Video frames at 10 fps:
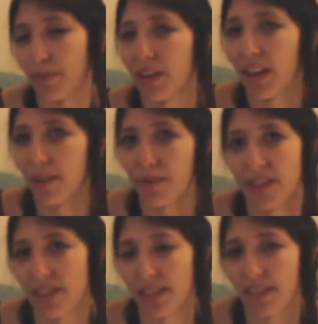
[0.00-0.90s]
But I don't
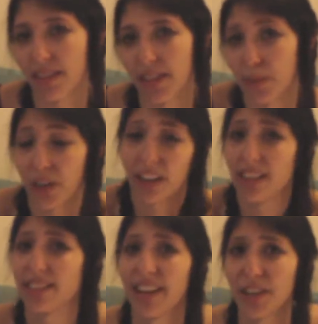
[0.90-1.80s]
think that that's what it
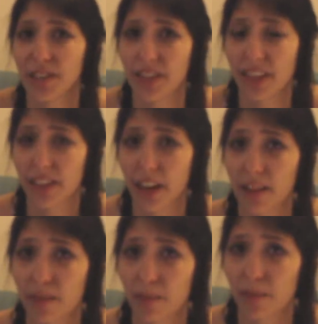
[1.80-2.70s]
is. And I just think
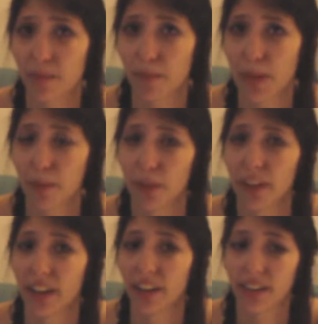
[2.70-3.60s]
that people
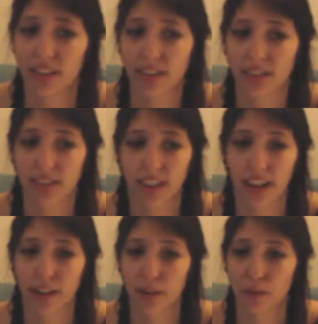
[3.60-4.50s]
are
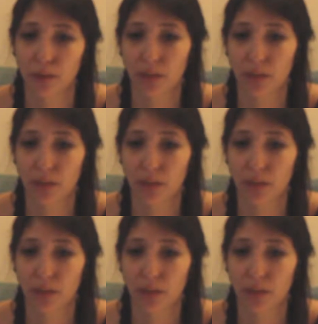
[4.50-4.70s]
kind of